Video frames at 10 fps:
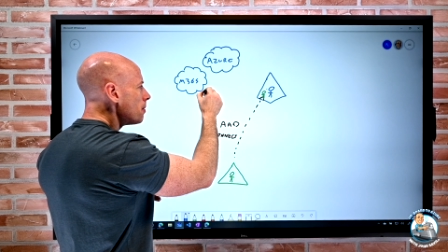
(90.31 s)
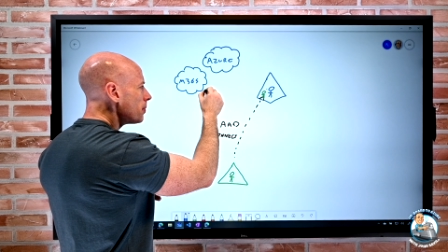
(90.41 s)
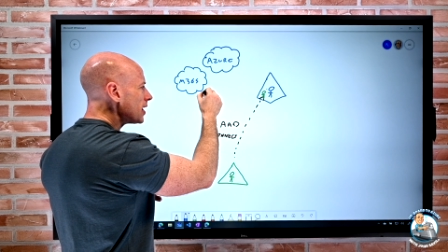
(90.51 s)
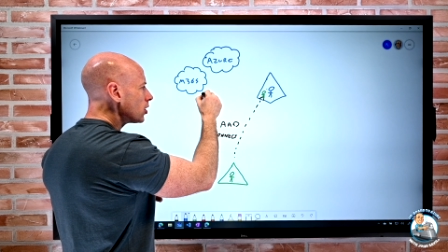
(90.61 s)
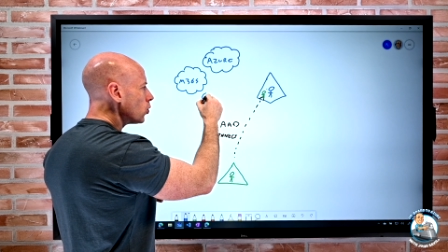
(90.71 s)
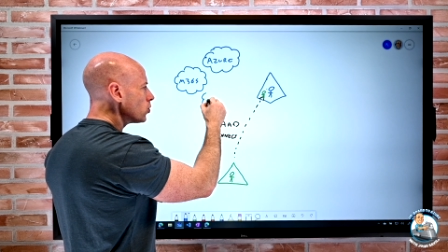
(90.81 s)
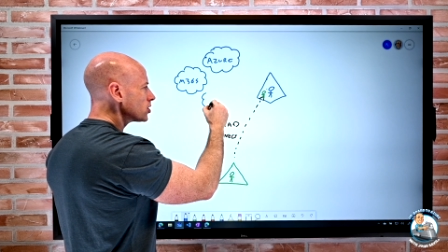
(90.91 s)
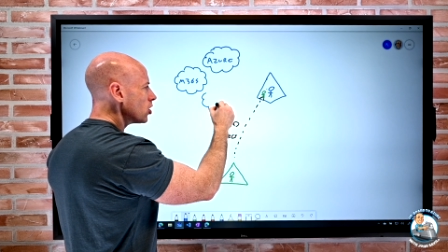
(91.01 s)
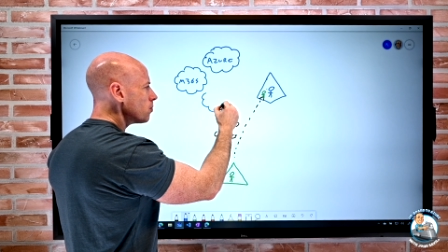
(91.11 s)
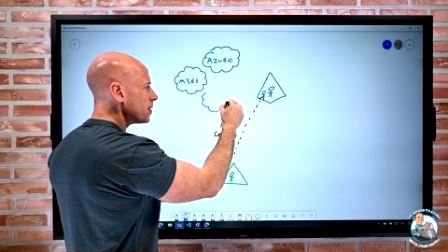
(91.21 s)
but it could
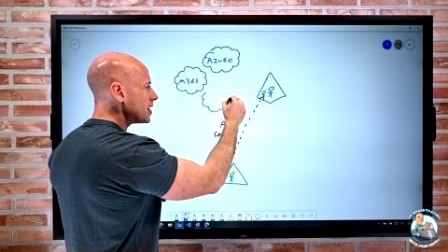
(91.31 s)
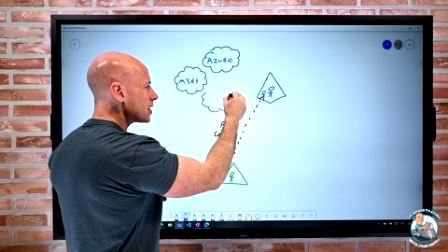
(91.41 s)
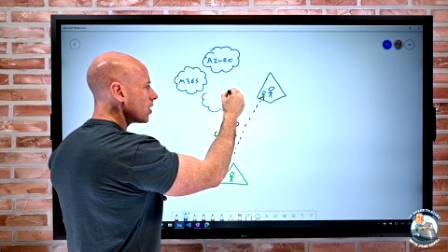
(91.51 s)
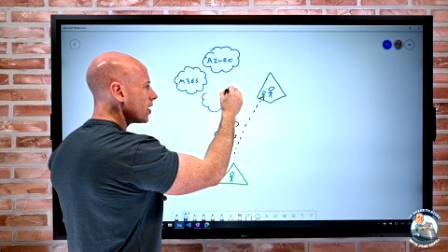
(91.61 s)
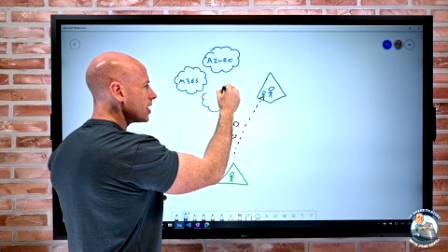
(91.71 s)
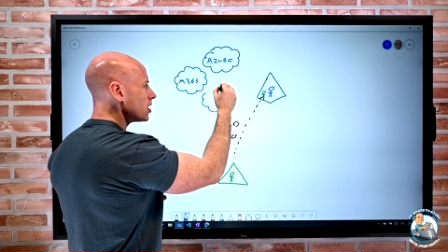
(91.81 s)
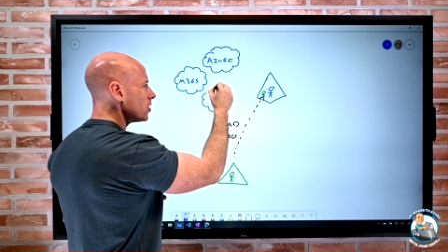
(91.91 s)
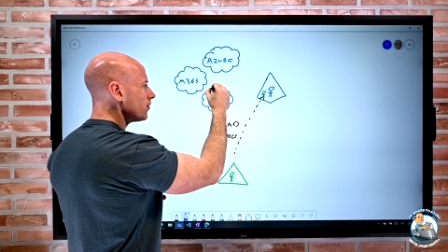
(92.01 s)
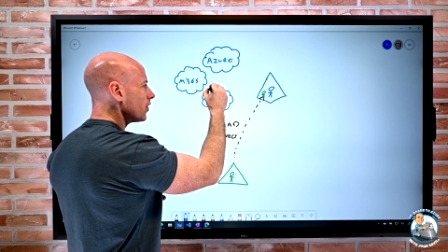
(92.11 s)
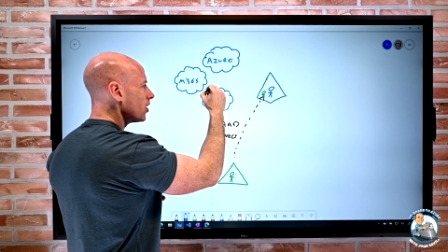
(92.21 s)
also be kind
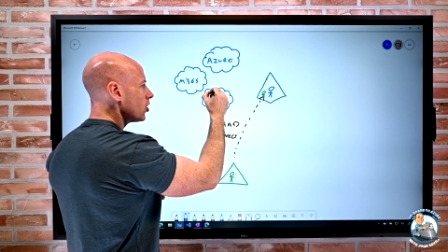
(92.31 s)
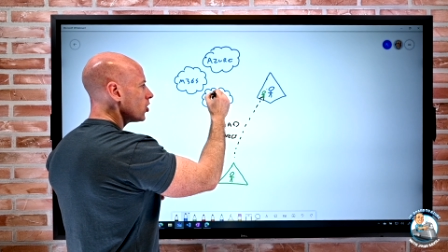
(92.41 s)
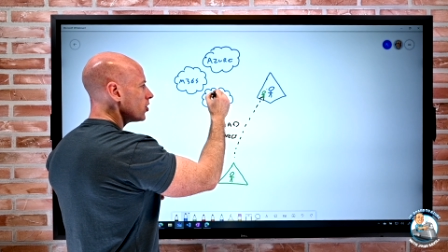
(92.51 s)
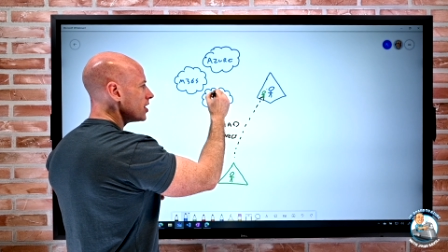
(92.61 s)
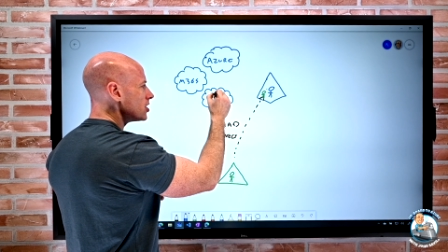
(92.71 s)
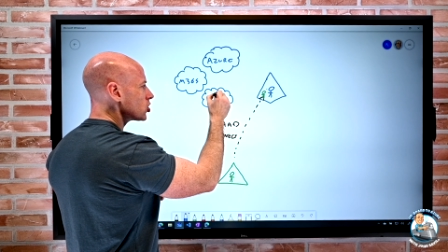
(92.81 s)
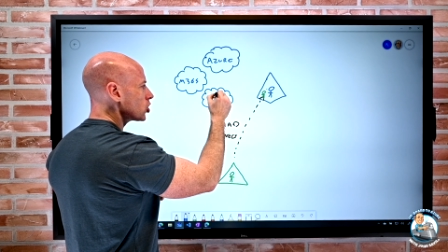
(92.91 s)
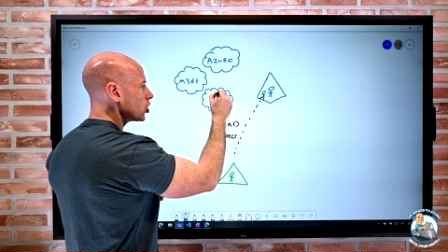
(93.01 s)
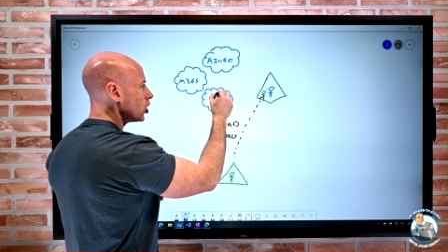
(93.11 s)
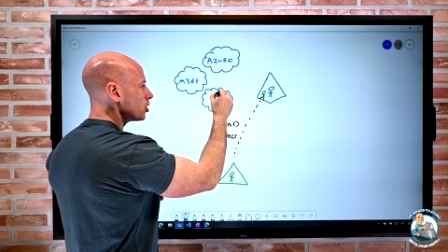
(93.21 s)
of these
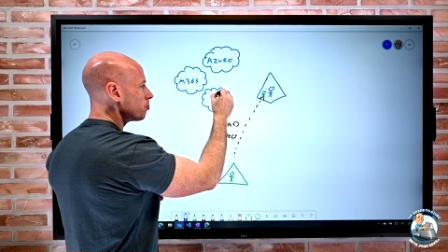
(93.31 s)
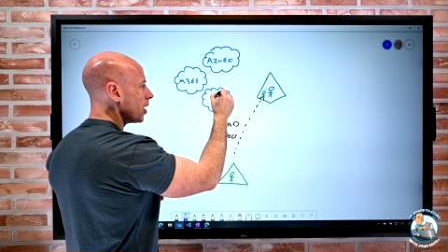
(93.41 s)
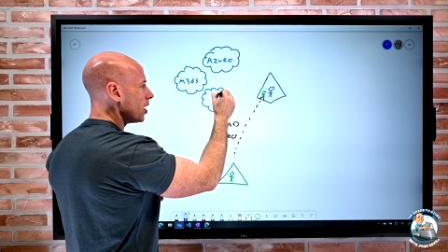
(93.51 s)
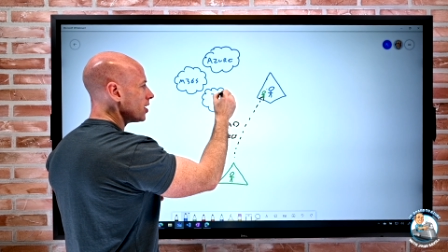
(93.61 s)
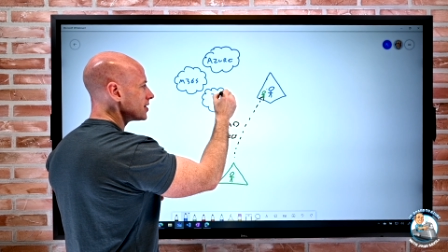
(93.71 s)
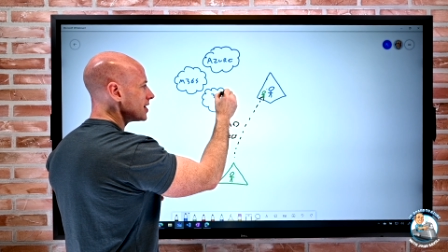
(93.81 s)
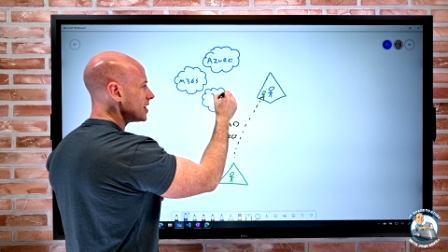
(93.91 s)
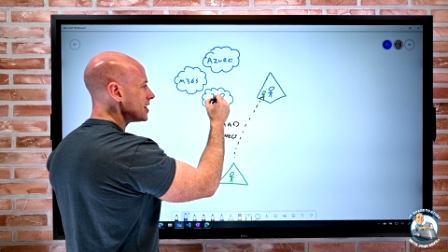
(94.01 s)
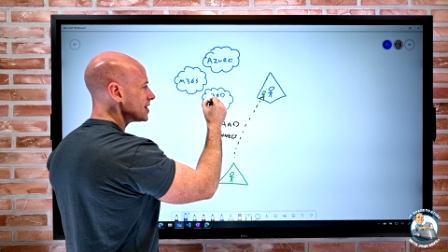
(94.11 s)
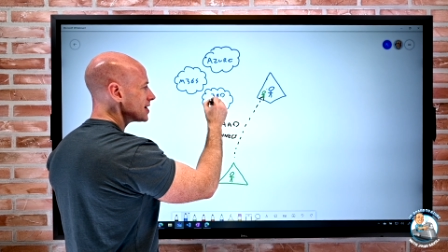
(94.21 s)
third
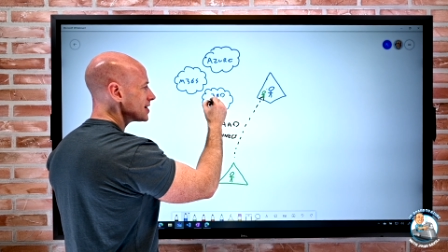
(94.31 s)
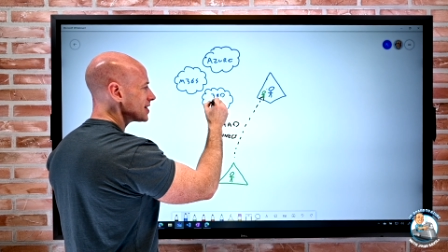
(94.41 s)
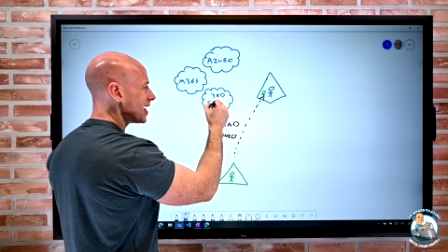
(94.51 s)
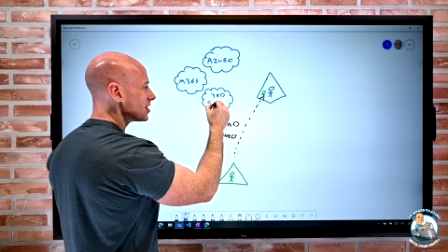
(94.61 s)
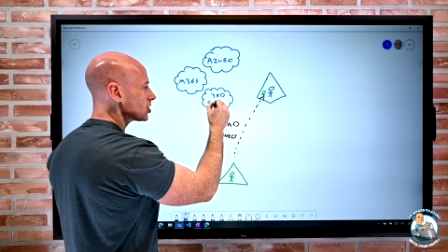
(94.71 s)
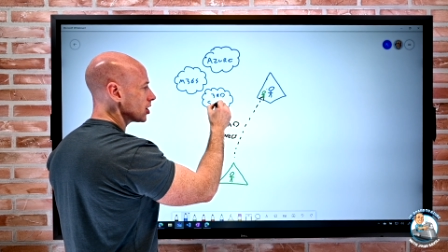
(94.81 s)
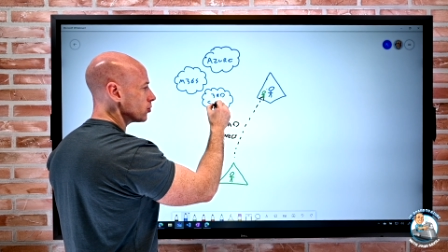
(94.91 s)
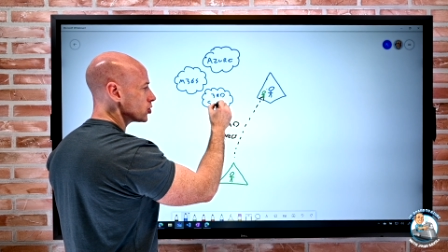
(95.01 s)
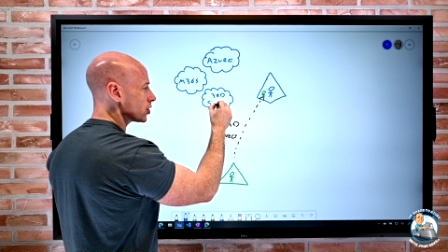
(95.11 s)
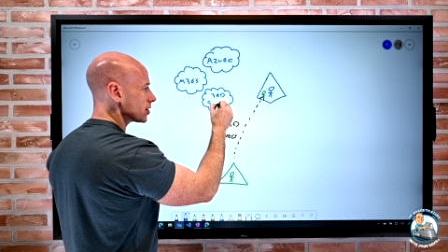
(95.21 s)
party SaaS
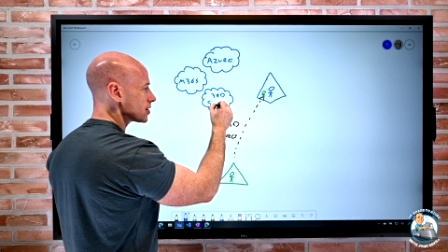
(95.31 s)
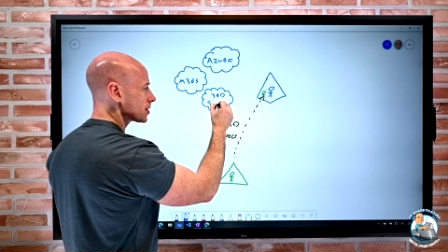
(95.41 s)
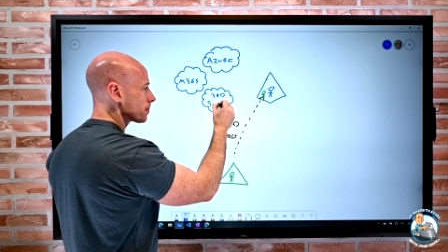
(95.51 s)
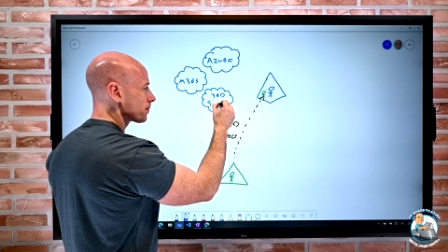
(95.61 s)
solutions.